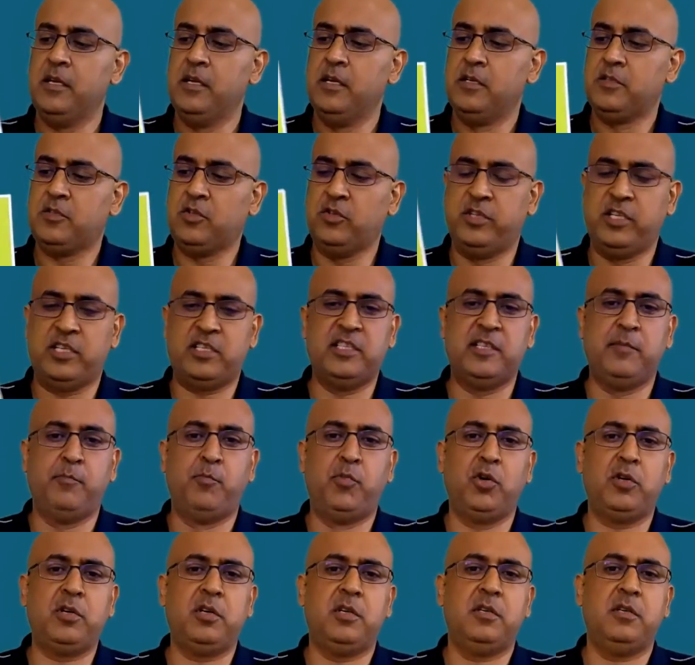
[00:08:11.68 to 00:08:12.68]
So this is the
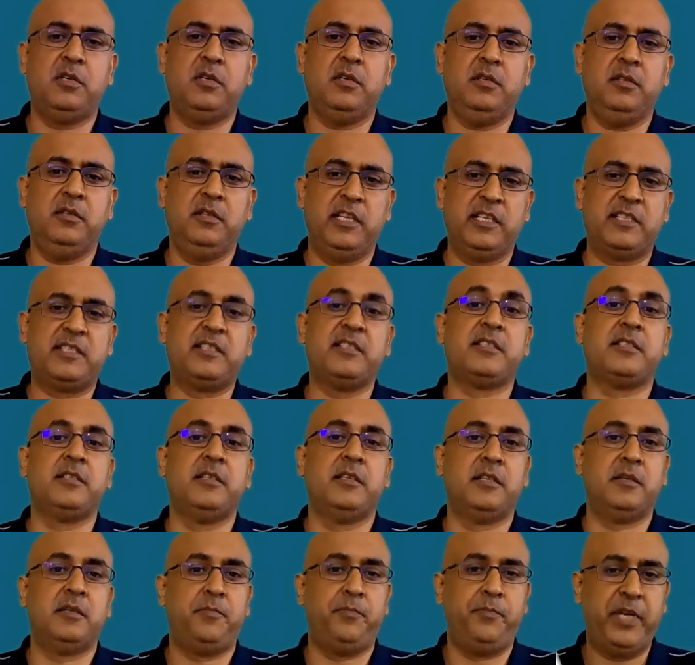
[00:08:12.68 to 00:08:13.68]
book. This is
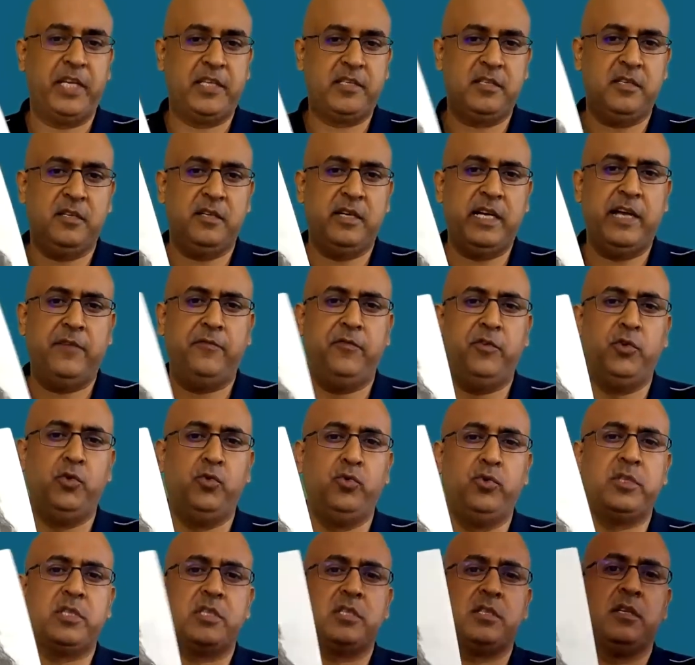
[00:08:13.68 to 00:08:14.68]
the picture I've
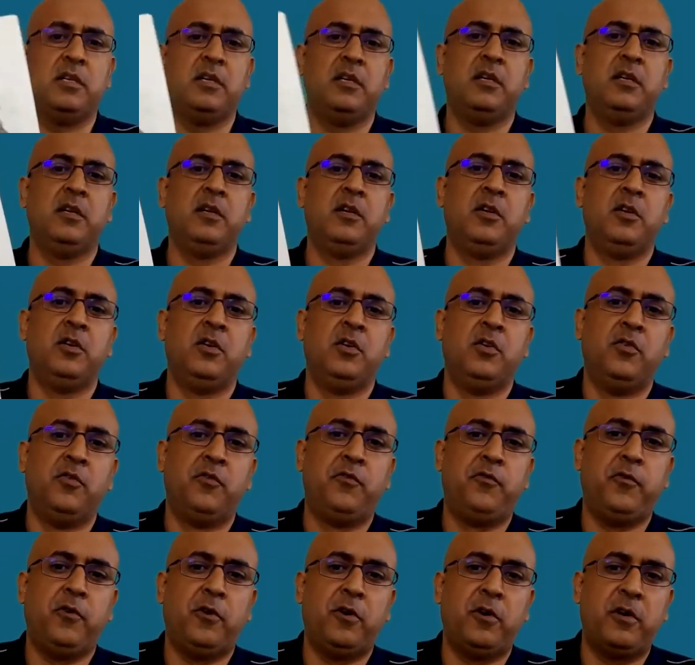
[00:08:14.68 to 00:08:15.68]
used
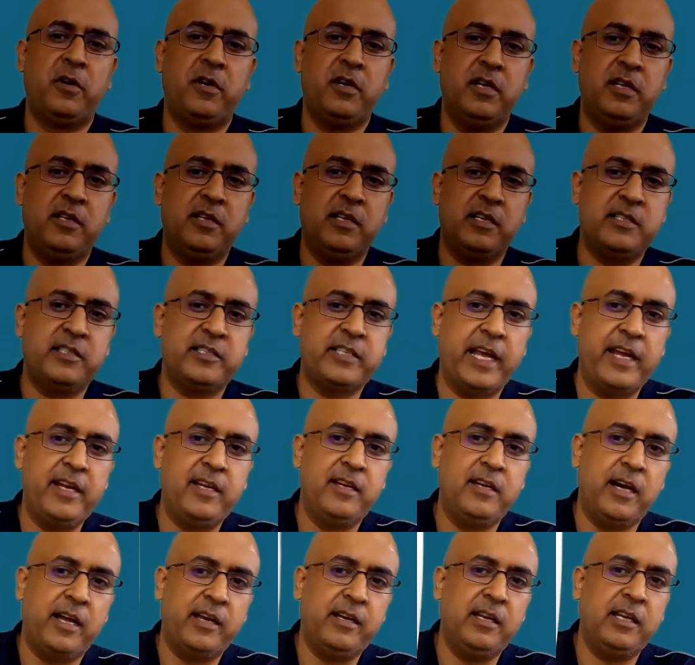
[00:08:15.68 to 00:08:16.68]
for the
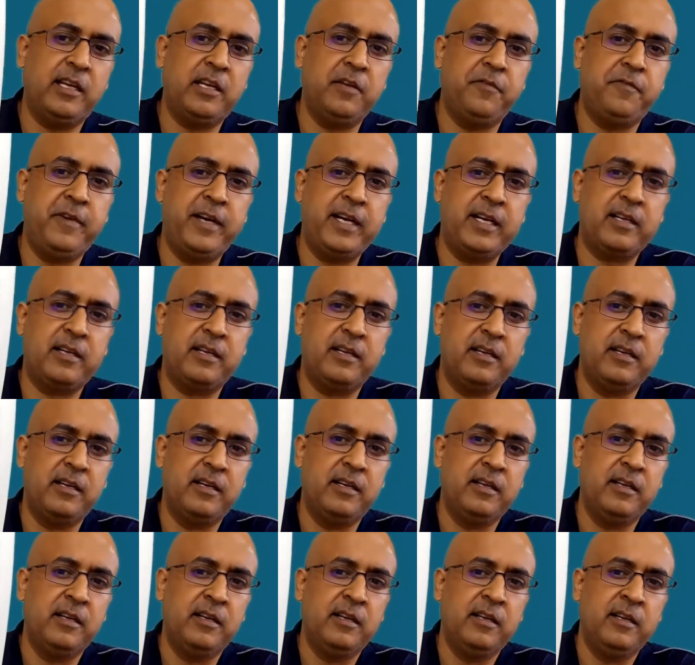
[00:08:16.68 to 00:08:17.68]
Zygarnic Effect.
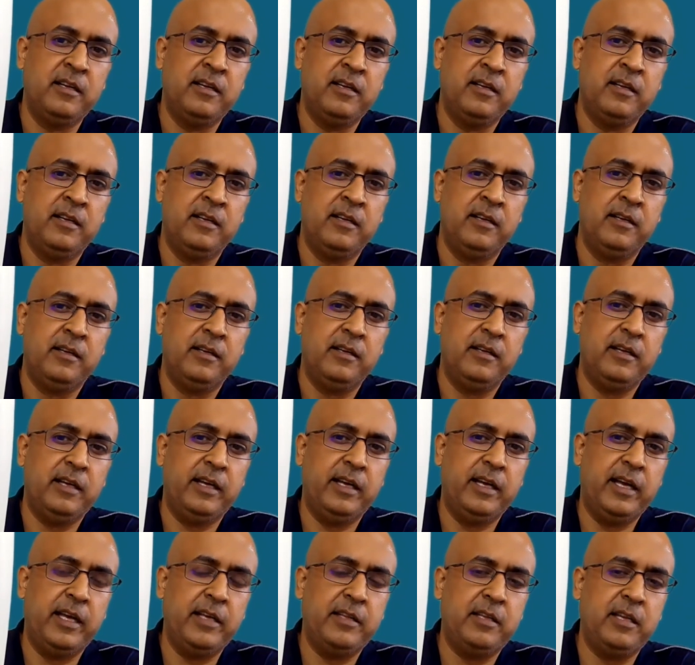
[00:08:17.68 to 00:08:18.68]

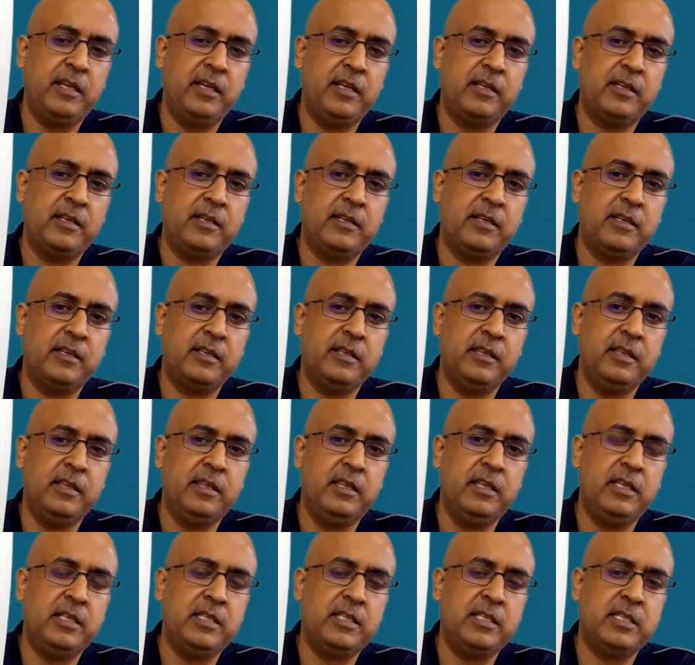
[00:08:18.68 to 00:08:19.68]
I think
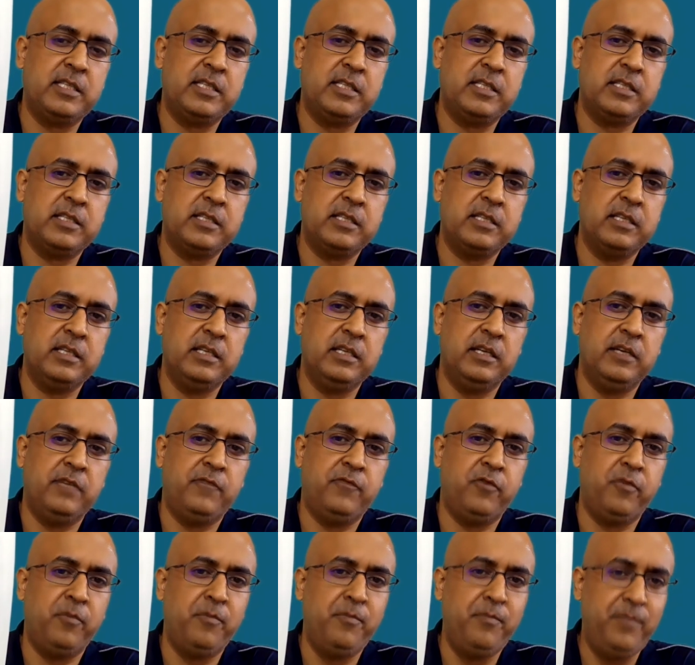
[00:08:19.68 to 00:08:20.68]
this,
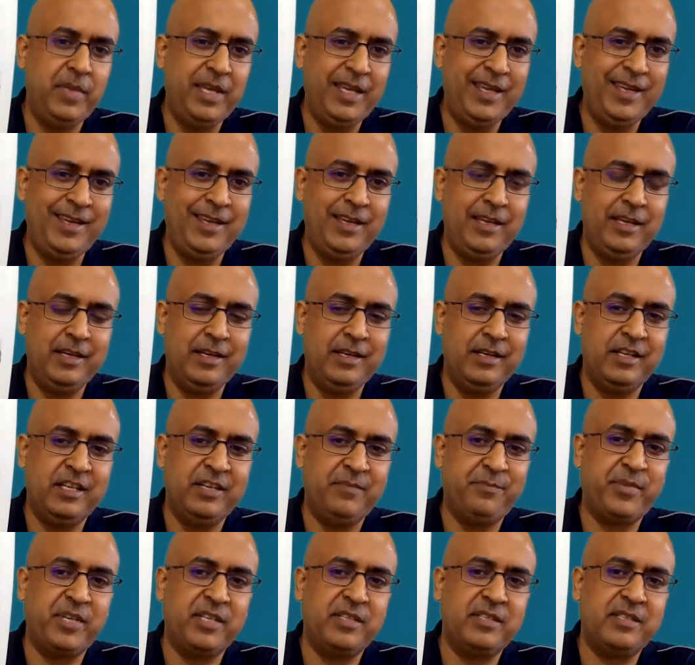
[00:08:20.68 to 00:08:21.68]
for me,
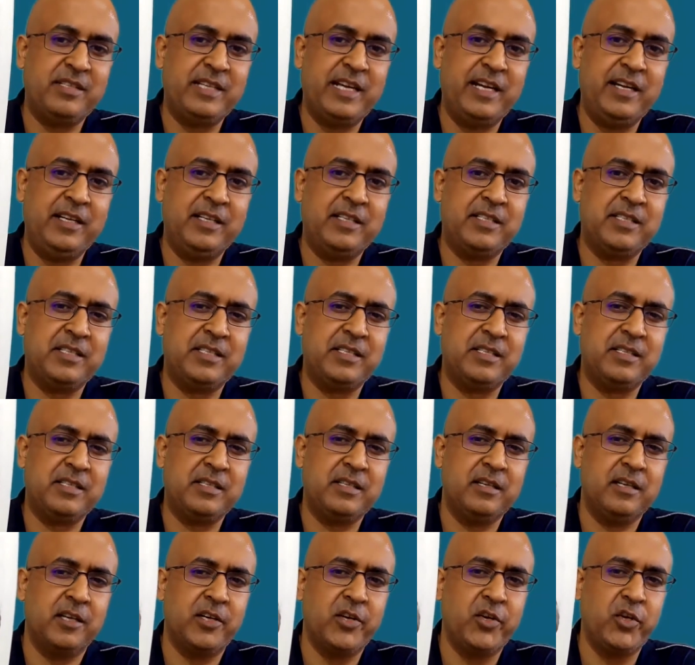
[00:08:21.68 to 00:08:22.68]

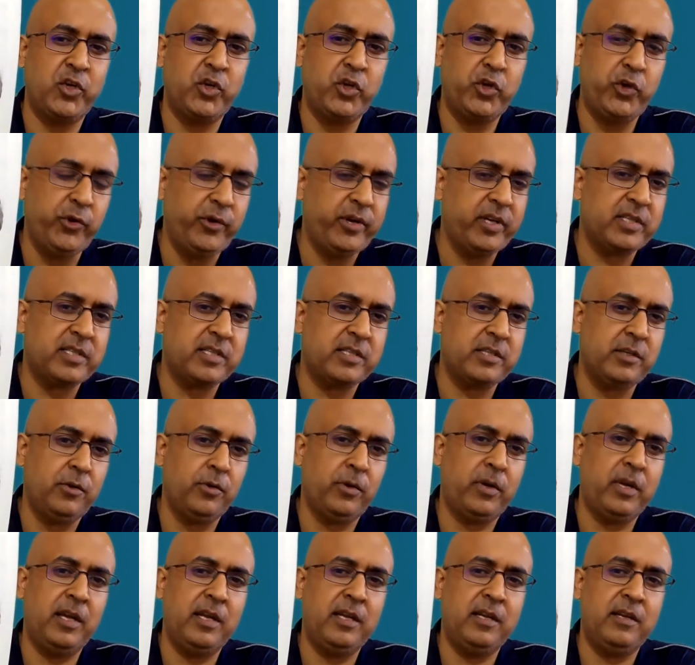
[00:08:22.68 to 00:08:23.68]
represents a curious
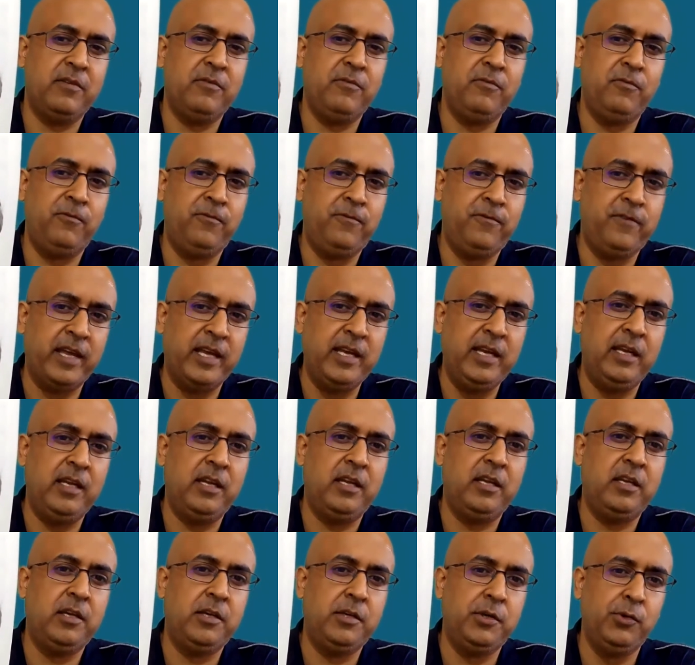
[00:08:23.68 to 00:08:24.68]
looking,
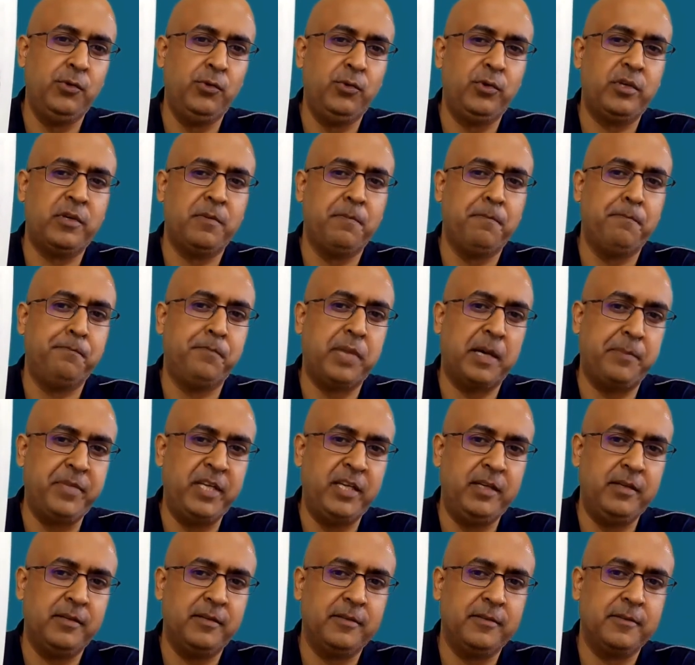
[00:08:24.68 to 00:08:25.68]
very cute
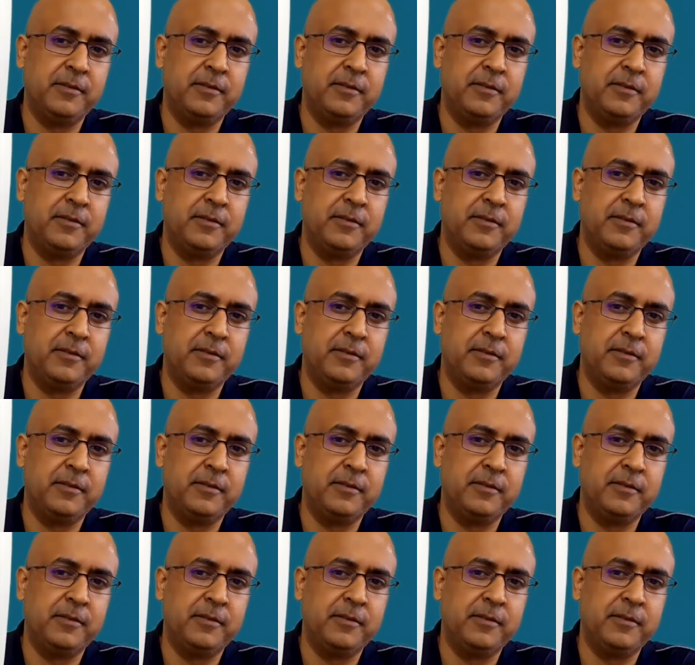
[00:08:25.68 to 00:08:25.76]
puppy.